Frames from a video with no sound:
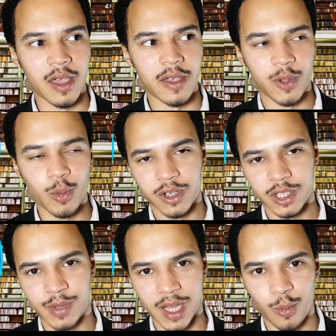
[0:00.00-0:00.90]
if you want to
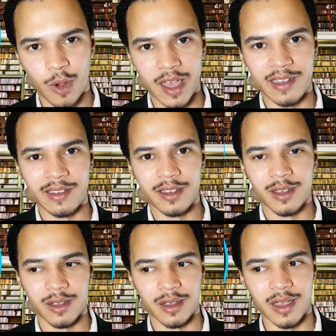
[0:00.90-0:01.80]
split away,
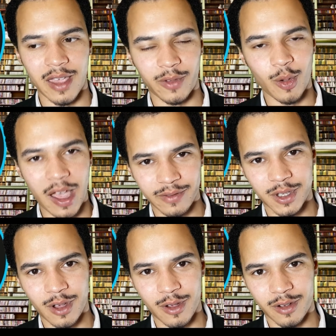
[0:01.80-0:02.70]
if you have to
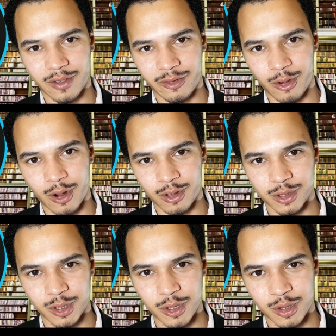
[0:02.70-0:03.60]
go through a
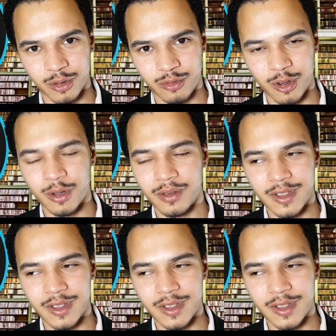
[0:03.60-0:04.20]
constitutional route,